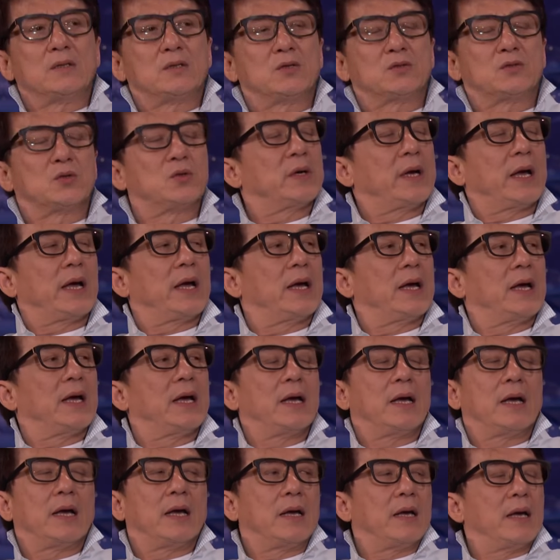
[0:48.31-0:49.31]
to do
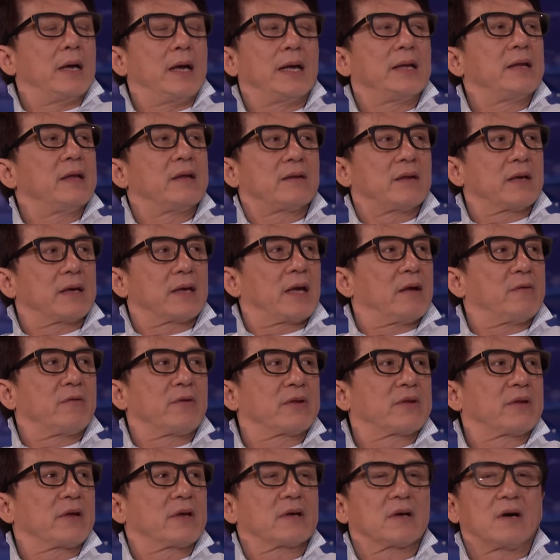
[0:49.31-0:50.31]
anything,
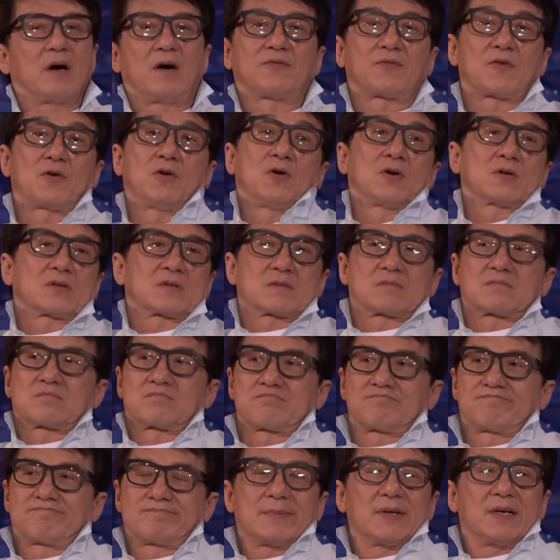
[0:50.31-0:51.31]
everything. Of course,
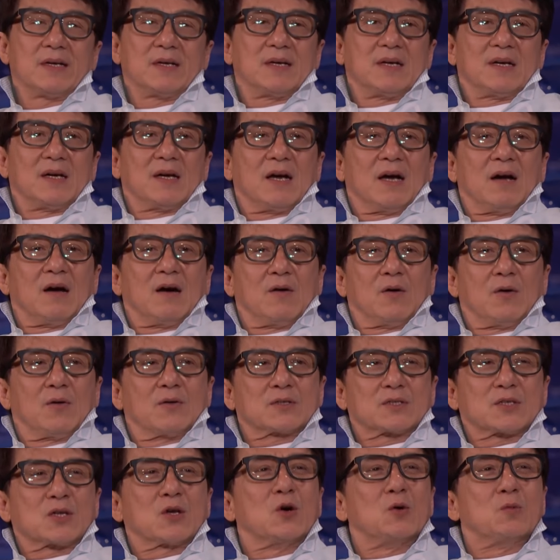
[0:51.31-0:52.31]

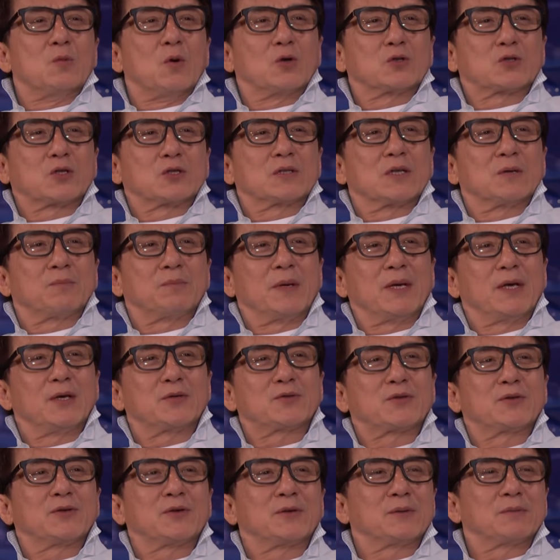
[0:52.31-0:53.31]
slow motion, the
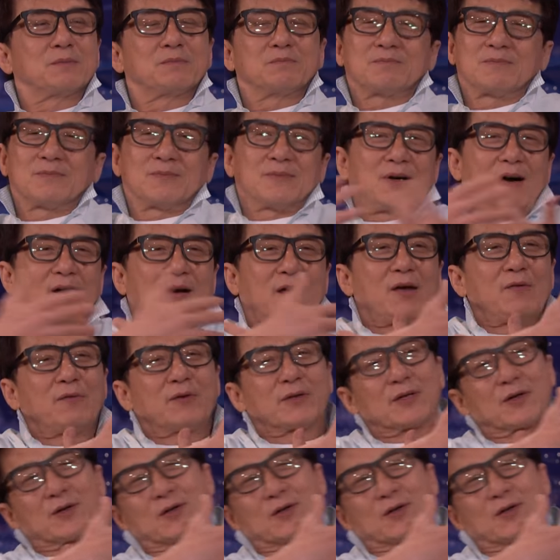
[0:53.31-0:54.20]
beach, hugging uh, with the